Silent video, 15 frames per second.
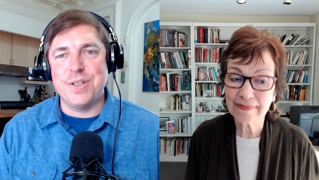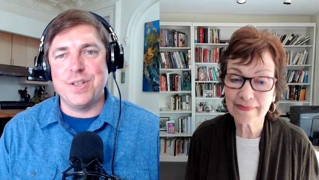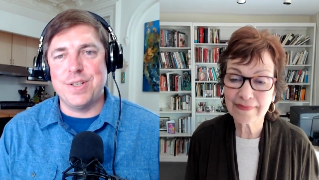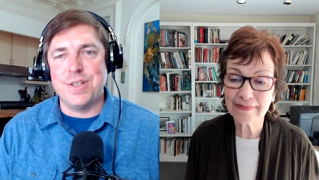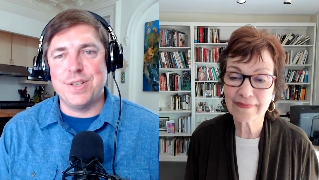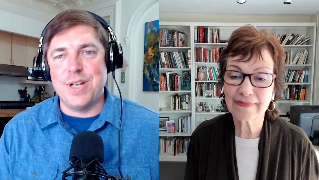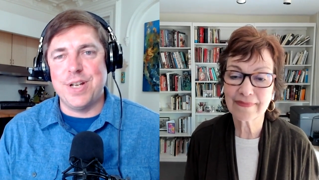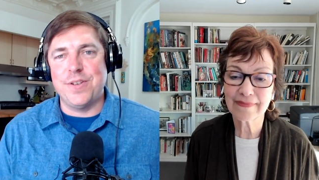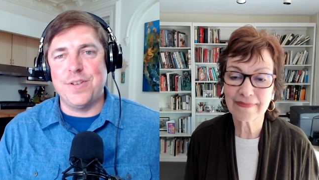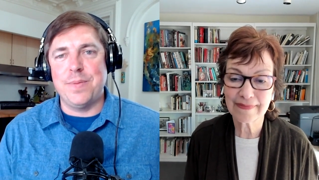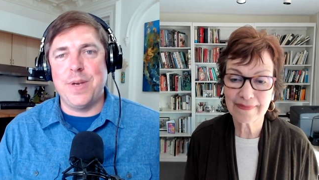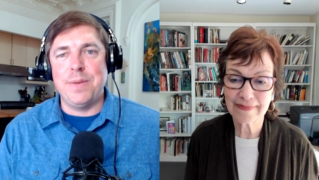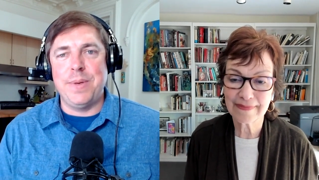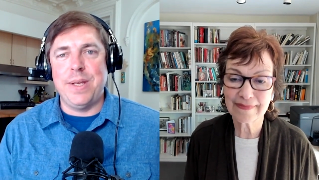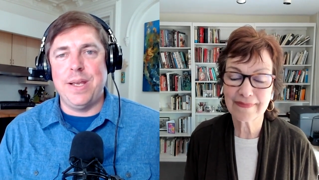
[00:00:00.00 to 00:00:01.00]
Speaker 1: and stuff. It's
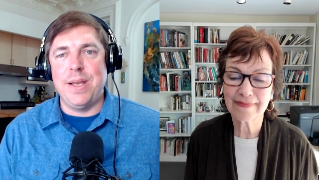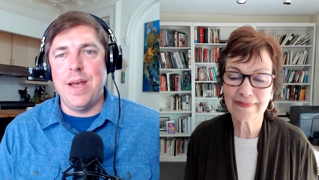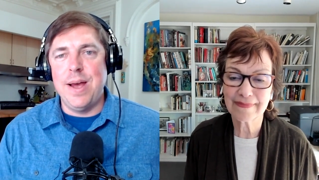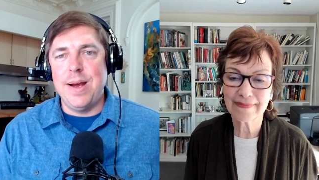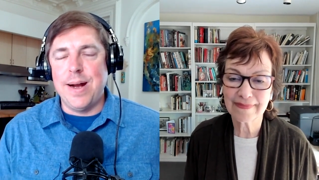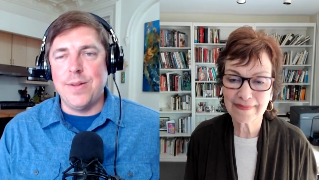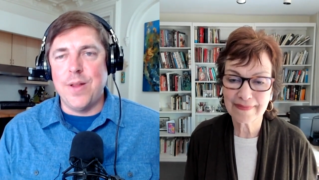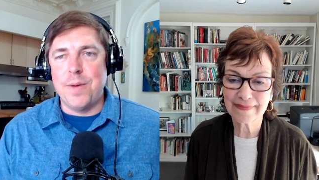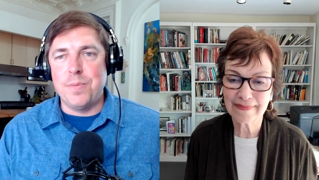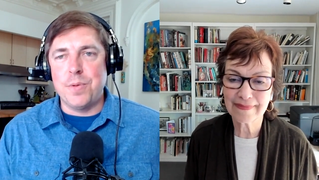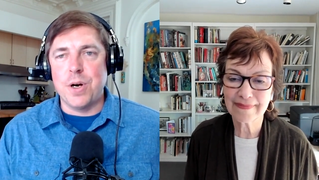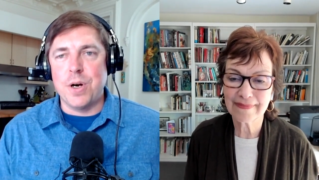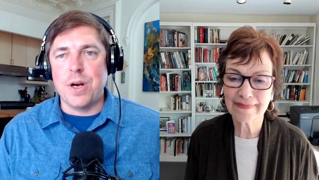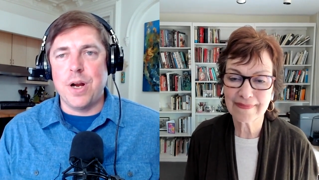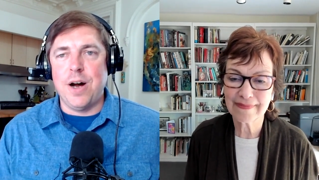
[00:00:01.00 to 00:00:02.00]
made me a lot more
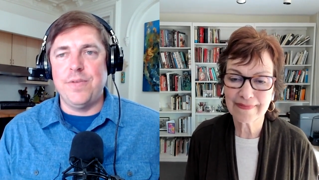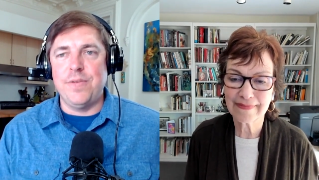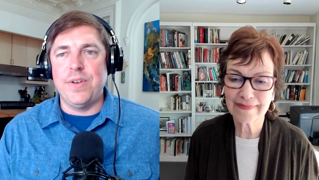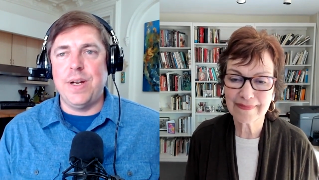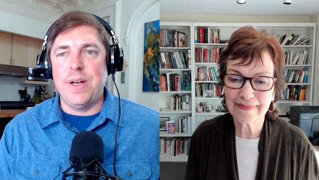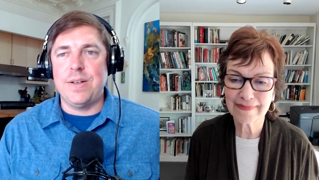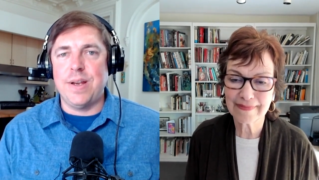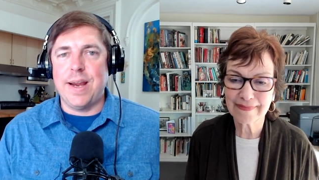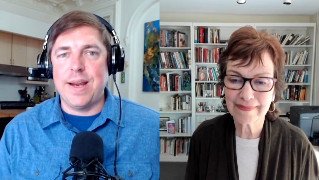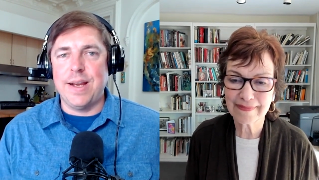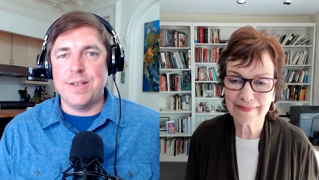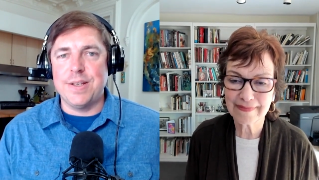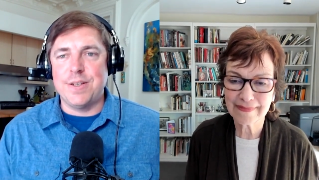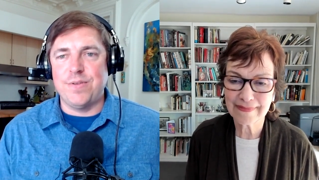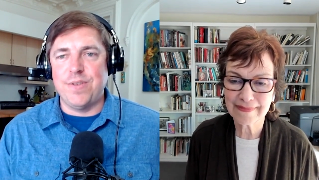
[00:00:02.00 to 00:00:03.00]
confident. I
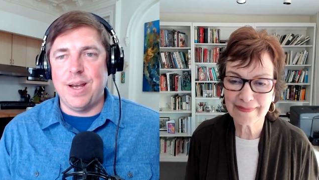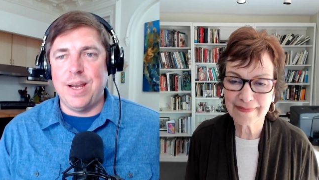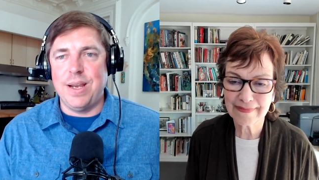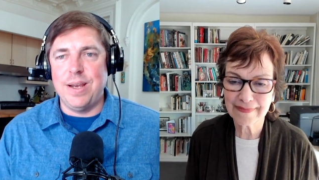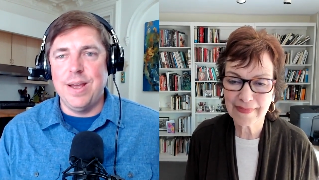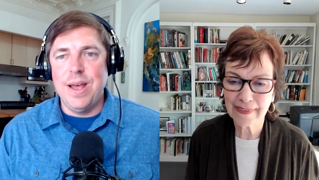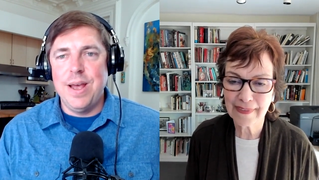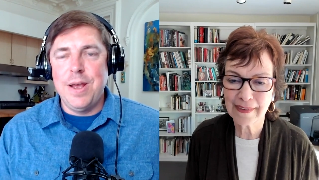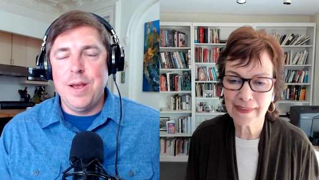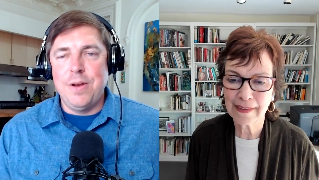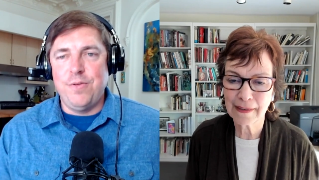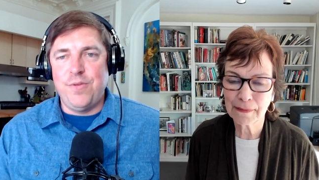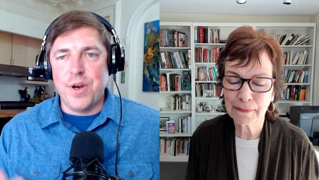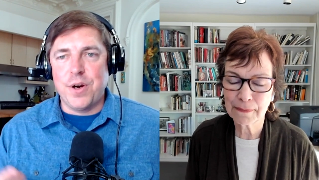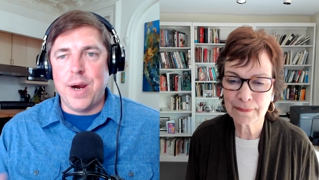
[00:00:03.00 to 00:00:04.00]
guess if I
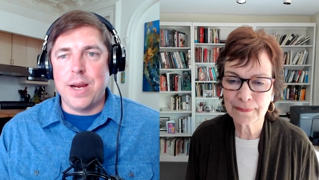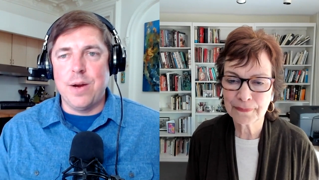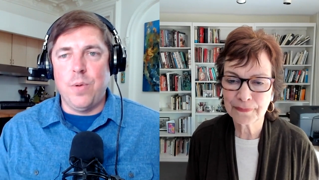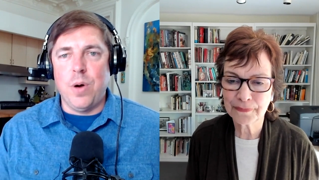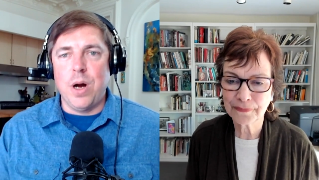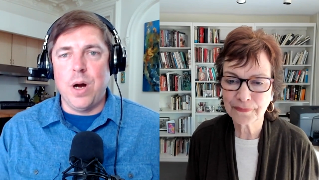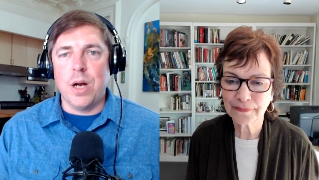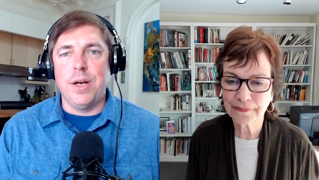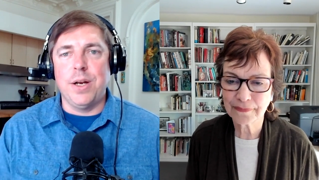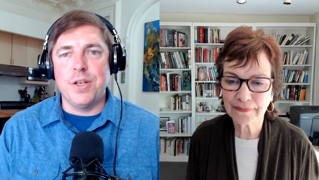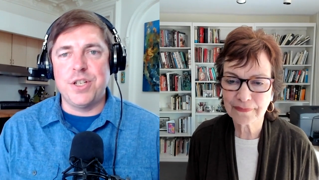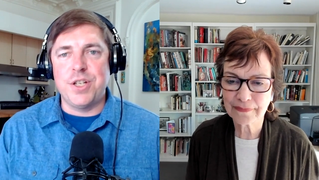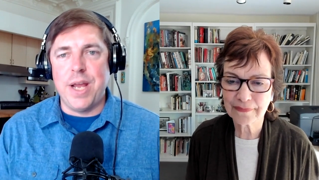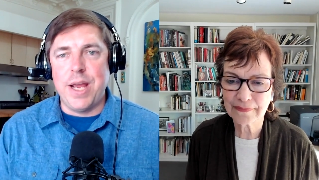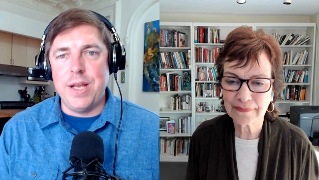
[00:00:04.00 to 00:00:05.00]
figure I can walk on a
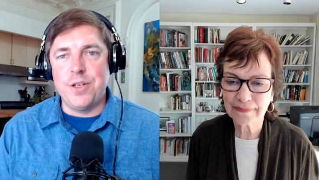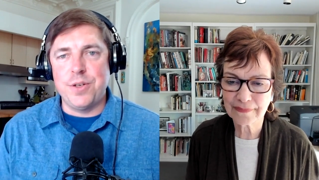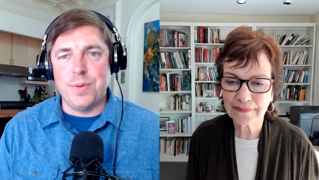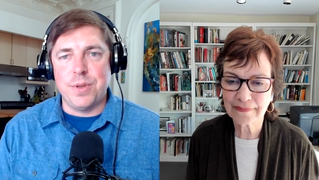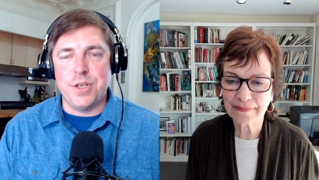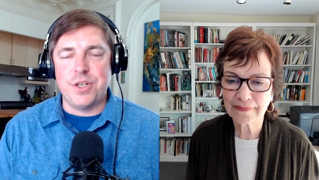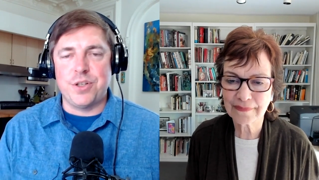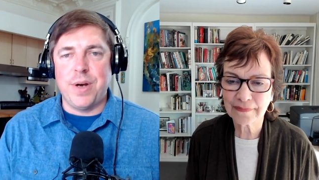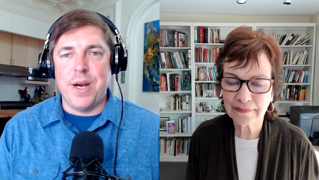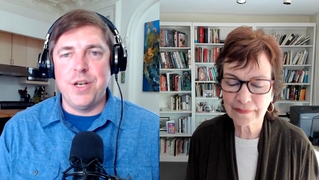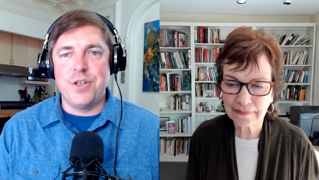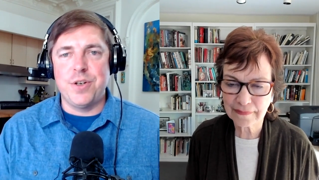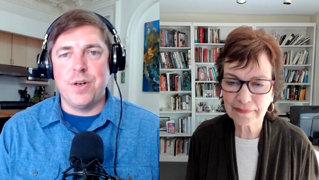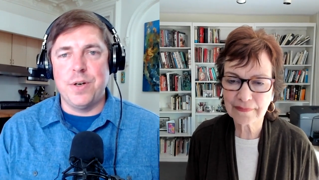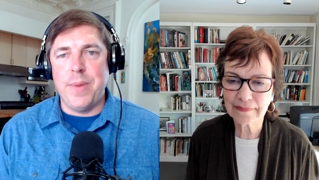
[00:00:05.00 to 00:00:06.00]
stage with a
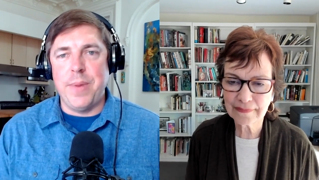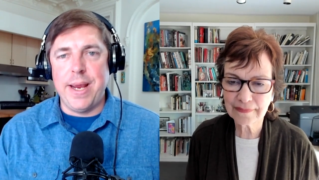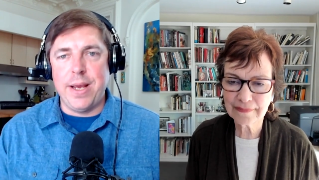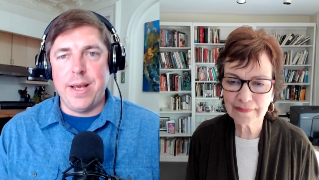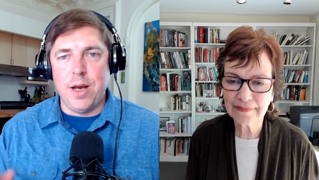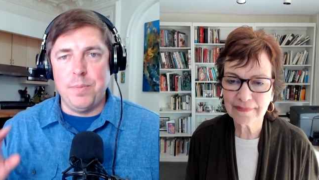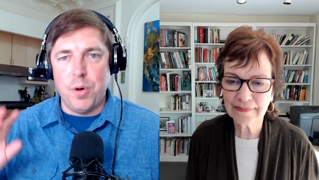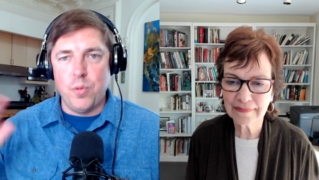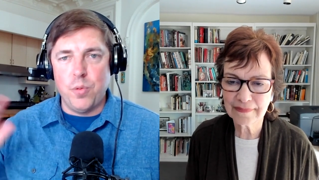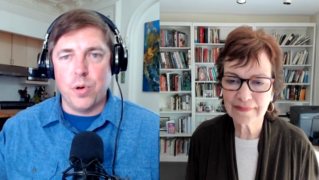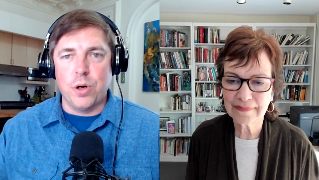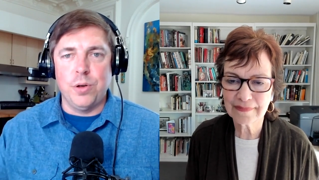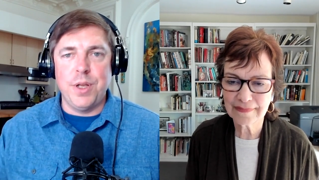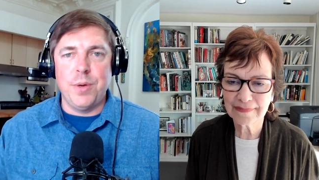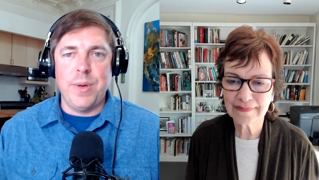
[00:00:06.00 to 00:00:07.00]
stranger and make up a
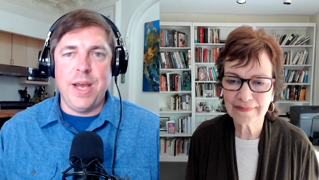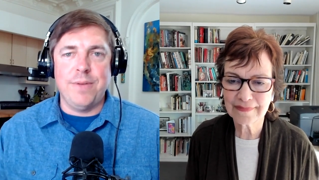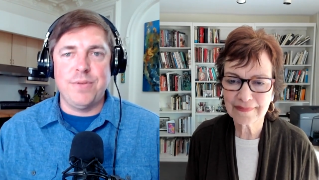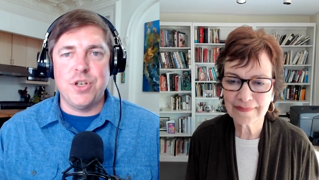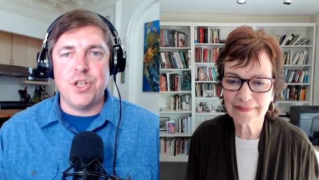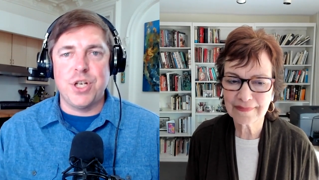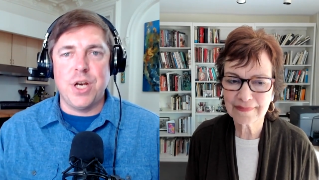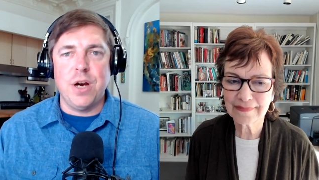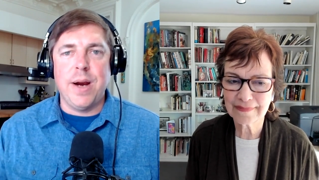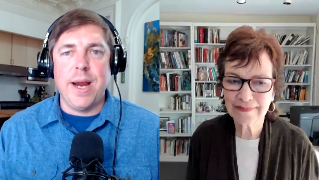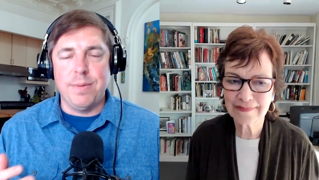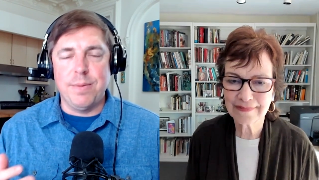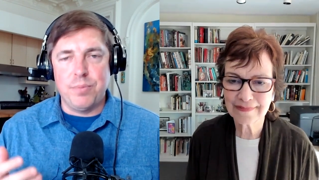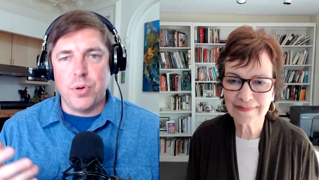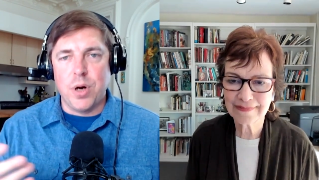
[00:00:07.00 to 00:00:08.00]
world that we have to share, I
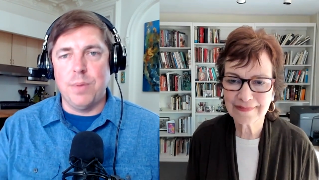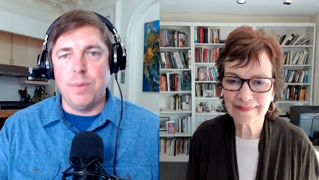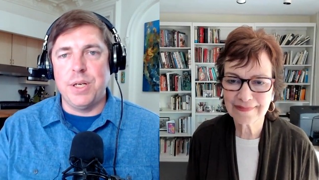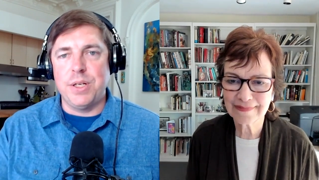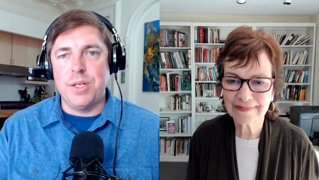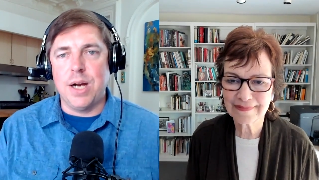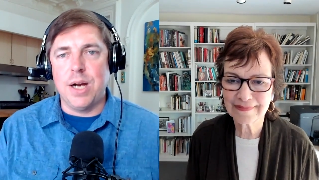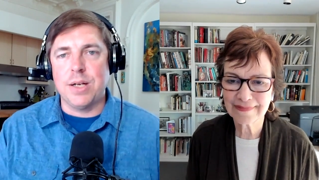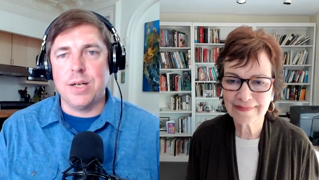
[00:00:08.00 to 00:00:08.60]
can probably talk to